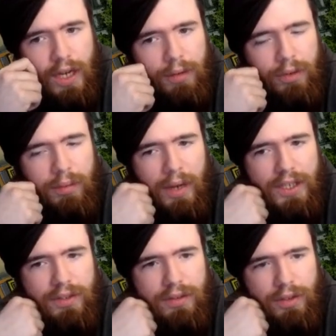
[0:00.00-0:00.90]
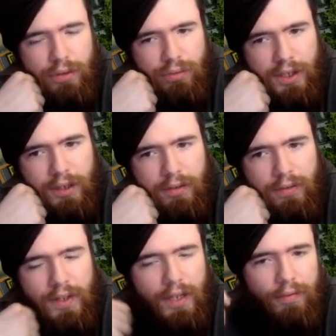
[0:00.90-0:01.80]
I would imagine, to Grave,
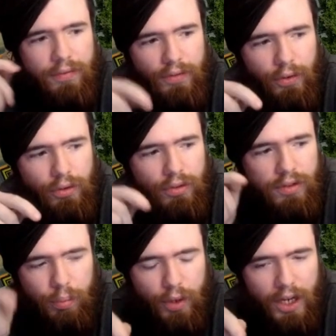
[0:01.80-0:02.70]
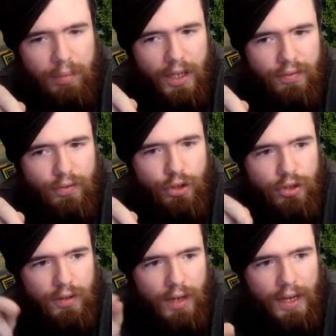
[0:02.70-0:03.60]
and then fuse the Predaplant
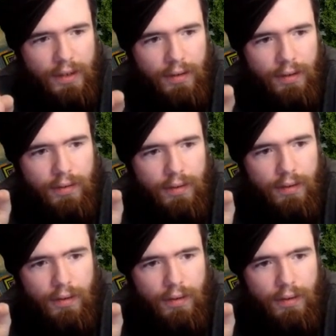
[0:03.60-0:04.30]
fusion and